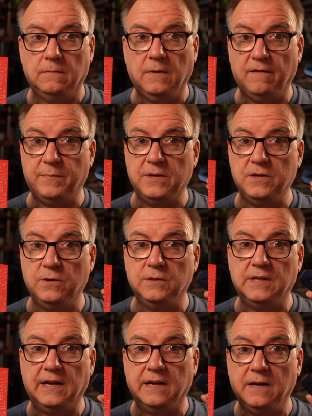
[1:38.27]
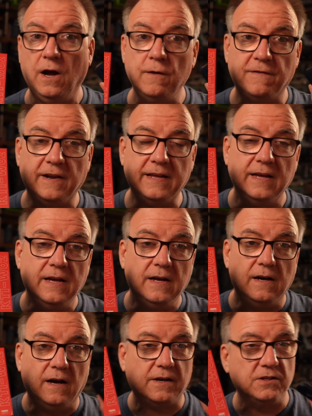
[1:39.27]
I've been using, and hopefully
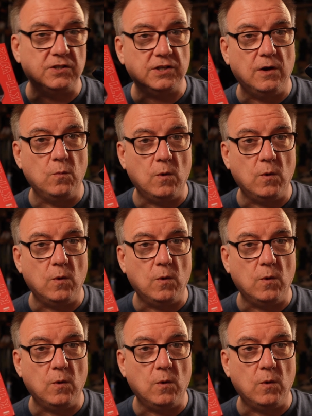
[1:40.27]
I can show